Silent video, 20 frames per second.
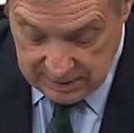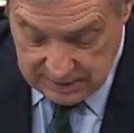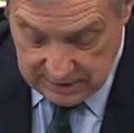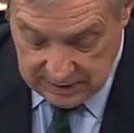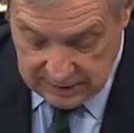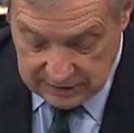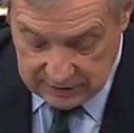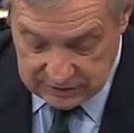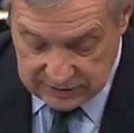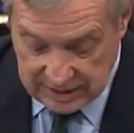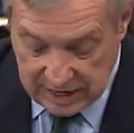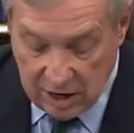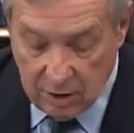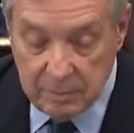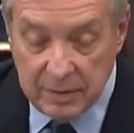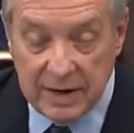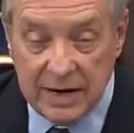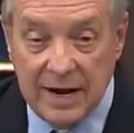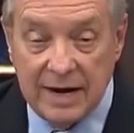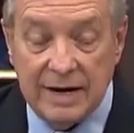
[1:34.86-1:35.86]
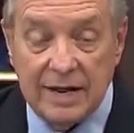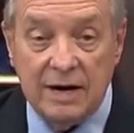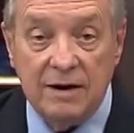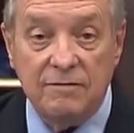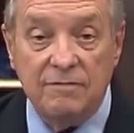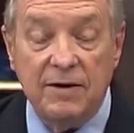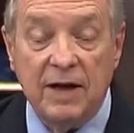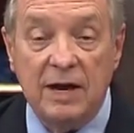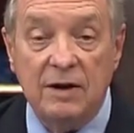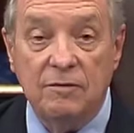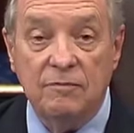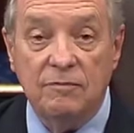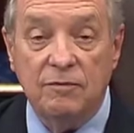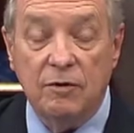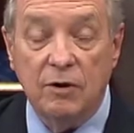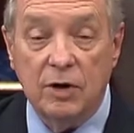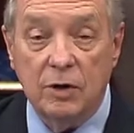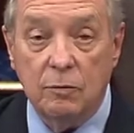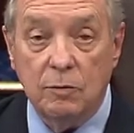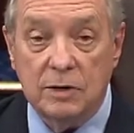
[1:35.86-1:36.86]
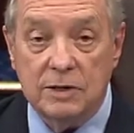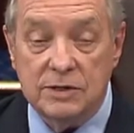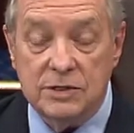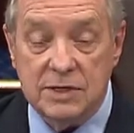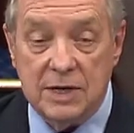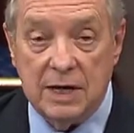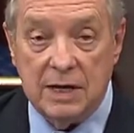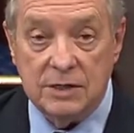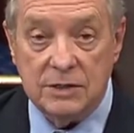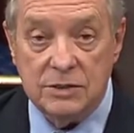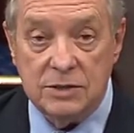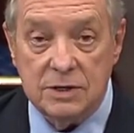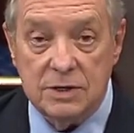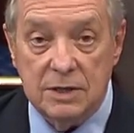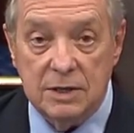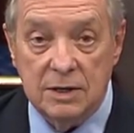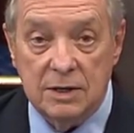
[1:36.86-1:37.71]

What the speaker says: It has now been identified in 41 states.